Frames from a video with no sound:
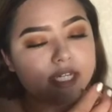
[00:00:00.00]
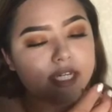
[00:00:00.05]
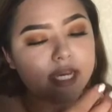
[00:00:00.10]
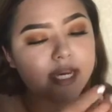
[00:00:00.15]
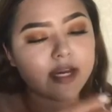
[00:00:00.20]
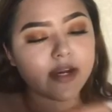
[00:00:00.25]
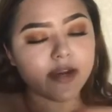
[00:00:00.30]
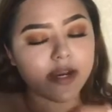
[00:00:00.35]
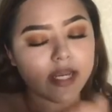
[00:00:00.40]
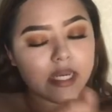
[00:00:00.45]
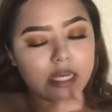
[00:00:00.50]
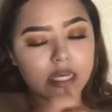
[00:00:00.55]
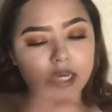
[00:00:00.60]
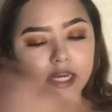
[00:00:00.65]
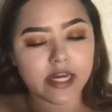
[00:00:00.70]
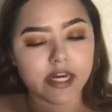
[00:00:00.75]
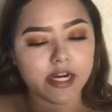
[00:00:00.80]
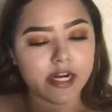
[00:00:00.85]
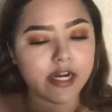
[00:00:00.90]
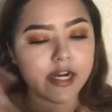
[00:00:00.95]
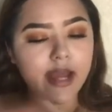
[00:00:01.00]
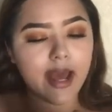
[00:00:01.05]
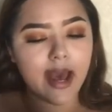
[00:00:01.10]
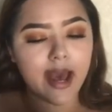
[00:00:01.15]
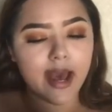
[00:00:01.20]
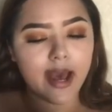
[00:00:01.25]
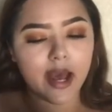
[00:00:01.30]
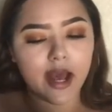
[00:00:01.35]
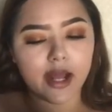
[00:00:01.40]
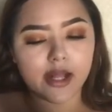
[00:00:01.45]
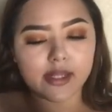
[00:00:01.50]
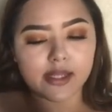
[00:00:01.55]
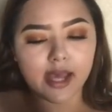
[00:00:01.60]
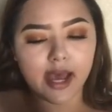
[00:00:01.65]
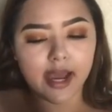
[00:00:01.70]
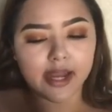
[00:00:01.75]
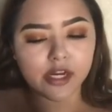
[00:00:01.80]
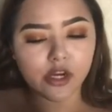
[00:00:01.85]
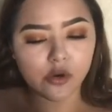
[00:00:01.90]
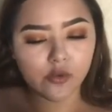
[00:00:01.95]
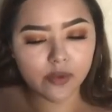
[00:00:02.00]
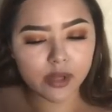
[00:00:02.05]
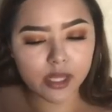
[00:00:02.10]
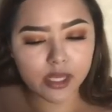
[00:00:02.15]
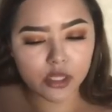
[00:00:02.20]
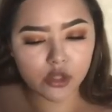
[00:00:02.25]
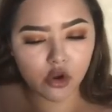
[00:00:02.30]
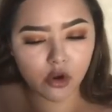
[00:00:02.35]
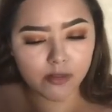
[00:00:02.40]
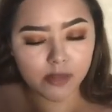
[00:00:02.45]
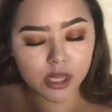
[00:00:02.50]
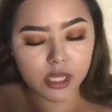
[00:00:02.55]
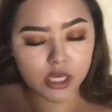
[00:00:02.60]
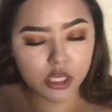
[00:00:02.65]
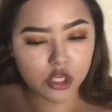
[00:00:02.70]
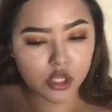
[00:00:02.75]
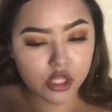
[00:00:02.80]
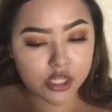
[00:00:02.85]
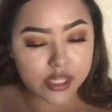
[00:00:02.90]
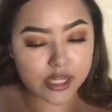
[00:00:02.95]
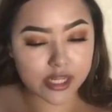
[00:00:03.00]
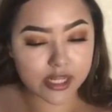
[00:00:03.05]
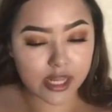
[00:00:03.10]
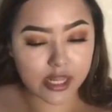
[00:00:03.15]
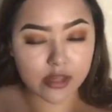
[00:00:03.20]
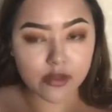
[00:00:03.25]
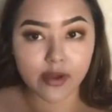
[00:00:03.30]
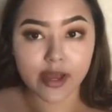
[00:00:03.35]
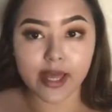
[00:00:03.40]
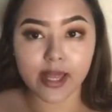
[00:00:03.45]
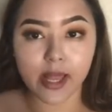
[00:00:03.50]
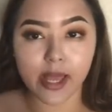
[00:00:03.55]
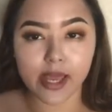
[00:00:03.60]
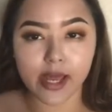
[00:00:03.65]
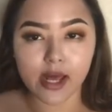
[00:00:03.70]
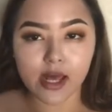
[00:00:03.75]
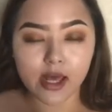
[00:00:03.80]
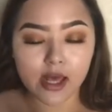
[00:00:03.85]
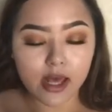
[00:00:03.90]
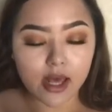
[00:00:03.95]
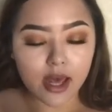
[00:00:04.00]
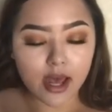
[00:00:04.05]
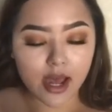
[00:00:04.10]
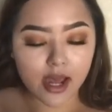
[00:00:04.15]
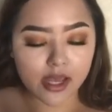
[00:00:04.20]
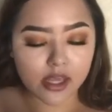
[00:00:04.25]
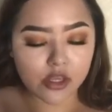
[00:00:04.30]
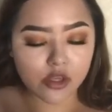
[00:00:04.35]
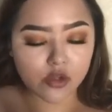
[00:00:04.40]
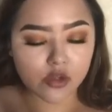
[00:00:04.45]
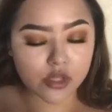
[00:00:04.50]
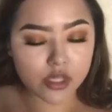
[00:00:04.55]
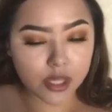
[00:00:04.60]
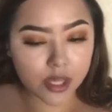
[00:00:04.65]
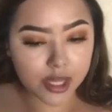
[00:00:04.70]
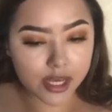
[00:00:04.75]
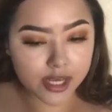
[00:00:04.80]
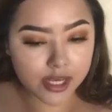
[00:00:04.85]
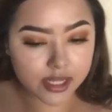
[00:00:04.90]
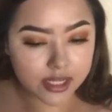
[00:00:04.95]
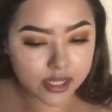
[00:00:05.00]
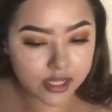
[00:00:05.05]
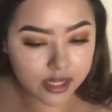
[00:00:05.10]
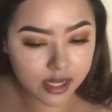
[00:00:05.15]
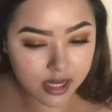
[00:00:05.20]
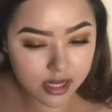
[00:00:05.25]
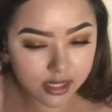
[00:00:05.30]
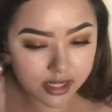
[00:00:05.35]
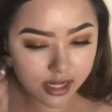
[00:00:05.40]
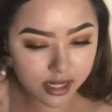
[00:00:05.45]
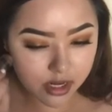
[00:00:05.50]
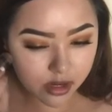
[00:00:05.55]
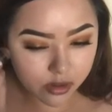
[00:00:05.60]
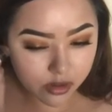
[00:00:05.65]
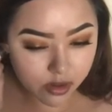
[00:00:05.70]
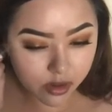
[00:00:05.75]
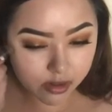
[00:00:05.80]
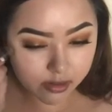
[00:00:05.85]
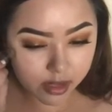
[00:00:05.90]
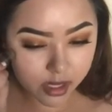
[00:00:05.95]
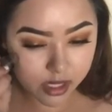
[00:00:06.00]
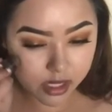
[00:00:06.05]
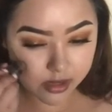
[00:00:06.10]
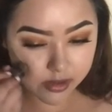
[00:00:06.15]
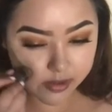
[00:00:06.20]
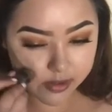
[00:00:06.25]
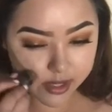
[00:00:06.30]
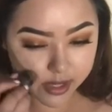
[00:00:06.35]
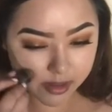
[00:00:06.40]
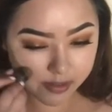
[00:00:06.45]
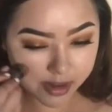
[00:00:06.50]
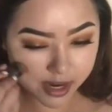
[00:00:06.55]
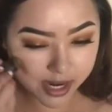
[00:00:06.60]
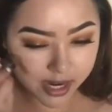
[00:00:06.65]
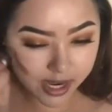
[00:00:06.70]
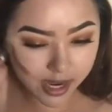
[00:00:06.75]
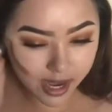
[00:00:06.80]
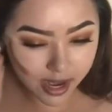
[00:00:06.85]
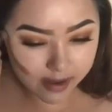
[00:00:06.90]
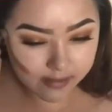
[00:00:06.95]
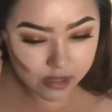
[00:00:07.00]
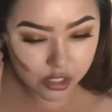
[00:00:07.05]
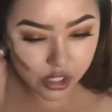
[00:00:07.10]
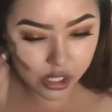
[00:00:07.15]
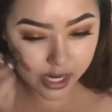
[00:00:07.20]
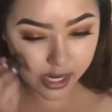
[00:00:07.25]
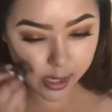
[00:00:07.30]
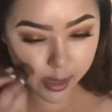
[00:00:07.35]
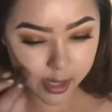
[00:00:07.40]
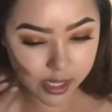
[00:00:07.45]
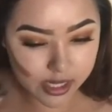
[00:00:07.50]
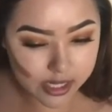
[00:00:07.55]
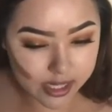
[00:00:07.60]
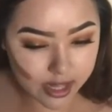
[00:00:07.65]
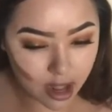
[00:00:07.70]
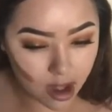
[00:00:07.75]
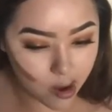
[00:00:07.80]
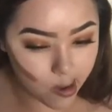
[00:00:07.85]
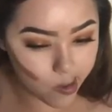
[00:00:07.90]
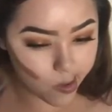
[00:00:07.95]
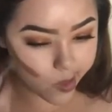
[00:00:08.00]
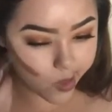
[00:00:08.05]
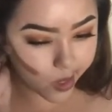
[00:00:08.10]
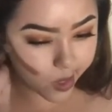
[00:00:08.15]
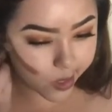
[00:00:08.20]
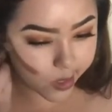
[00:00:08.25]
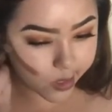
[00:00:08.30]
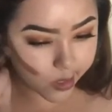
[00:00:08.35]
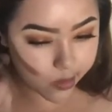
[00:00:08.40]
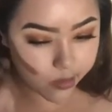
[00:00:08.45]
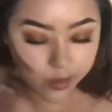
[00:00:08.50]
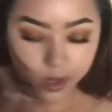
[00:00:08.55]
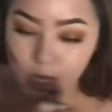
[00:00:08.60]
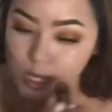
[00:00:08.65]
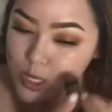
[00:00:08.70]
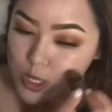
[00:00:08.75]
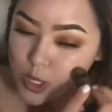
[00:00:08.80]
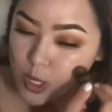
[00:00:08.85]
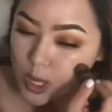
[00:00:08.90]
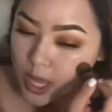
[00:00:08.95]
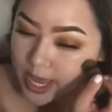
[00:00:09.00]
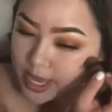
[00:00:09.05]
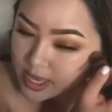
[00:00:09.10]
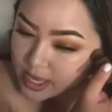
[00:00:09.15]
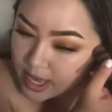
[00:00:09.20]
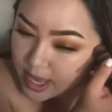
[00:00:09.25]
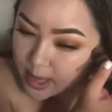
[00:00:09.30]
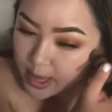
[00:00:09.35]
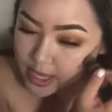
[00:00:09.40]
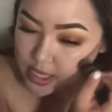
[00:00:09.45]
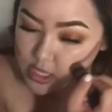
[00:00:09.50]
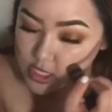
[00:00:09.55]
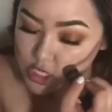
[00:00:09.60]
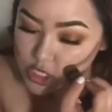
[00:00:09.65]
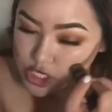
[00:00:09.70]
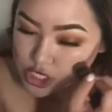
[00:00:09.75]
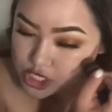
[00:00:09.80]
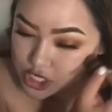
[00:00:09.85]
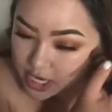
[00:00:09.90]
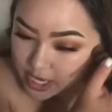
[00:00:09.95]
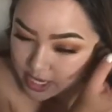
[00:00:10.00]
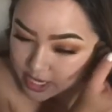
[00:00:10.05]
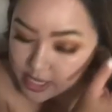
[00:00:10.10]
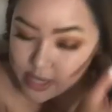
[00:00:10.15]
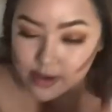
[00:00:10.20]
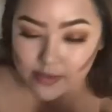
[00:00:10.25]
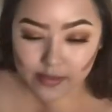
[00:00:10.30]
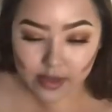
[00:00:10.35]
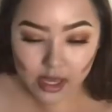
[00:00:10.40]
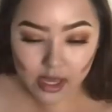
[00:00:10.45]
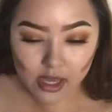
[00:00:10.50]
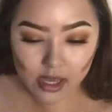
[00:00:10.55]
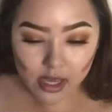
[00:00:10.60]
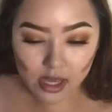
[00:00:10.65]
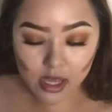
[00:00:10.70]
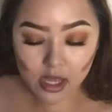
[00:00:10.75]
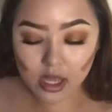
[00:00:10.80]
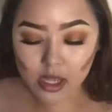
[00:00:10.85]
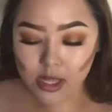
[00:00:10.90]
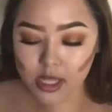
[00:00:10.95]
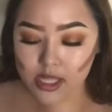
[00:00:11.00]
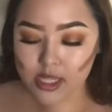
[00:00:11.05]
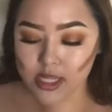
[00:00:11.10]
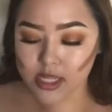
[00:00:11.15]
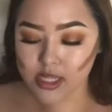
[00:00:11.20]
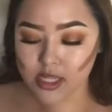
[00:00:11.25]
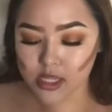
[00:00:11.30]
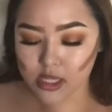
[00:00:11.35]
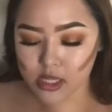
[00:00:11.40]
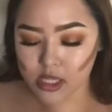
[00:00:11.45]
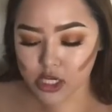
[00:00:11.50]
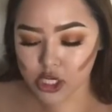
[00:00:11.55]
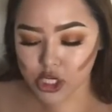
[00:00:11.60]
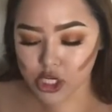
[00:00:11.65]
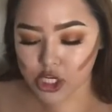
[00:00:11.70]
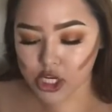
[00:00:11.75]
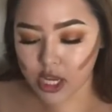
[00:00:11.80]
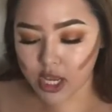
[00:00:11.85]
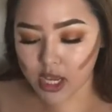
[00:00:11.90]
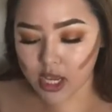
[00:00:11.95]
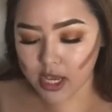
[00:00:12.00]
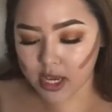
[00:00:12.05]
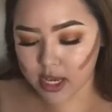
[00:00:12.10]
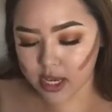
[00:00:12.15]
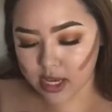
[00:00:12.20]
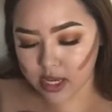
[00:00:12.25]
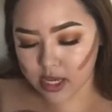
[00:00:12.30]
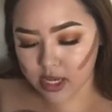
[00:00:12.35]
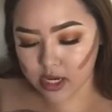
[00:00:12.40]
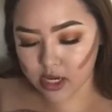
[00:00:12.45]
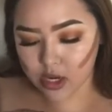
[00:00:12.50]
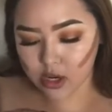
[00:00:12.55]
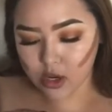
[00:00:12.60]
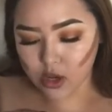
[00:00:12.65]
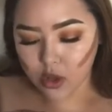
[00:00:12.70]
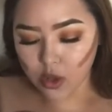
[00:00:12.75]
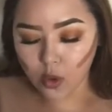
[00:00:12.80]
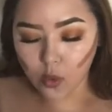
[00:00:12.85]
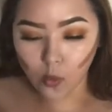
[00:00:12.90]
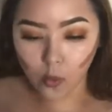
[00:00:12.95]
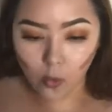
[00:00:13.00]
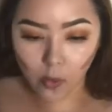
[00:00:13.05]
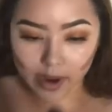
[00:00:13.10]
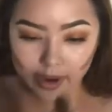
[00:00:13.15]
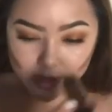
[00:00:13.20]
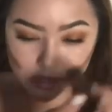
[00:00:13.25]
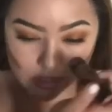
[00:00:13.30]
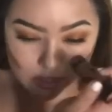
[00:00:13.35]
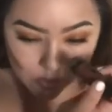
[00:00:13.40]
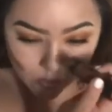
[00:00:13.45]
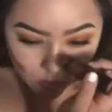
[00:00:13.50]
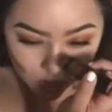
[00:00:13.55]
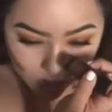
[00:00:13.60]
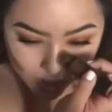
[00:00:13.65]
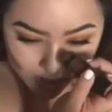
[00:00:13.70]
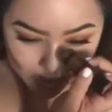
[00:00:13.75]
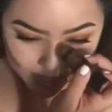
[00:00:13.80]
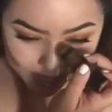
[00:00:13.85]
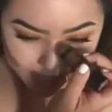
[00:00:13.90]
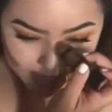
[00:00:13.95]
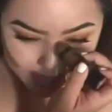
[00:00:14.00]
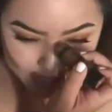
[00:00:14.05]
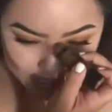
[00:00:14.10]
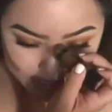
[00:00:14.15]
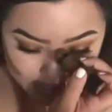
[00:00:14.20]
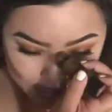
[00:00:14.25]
stick right here, and I don't really normally use this. That's why I use this, because I don't normally use it, but I have tried this out and I actually really do like it. I like the shade of it. This is in the shade Where's Walnut,